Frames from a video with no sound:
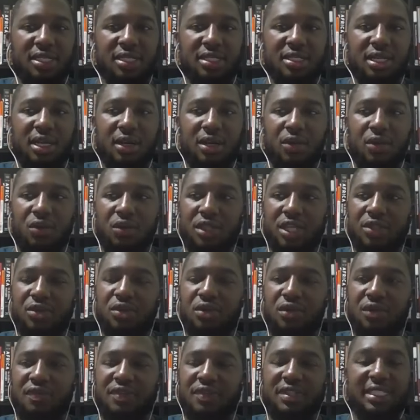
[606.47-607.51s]
struggle, they
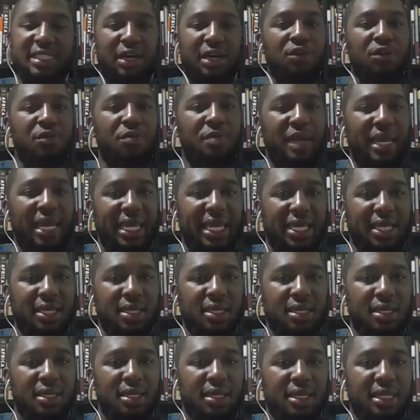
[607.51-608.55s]
sort of downplay